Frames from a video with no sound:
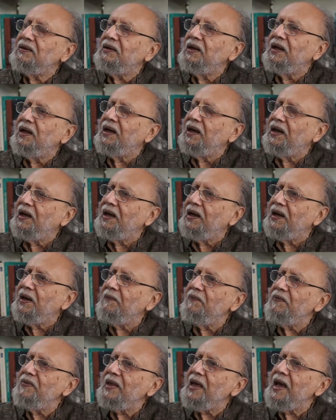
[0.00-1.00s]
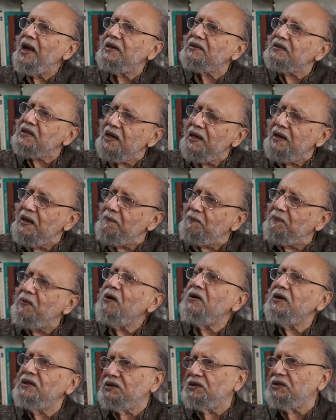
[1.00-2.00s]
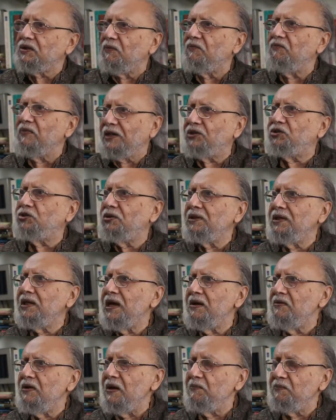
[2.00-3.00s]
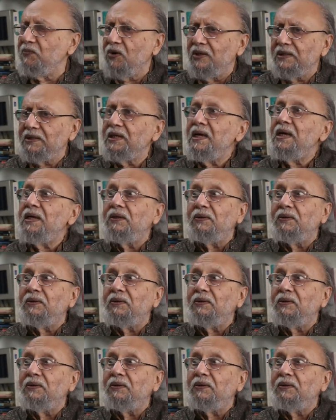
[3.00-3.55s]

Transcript: uh, as employees, so virtually employees.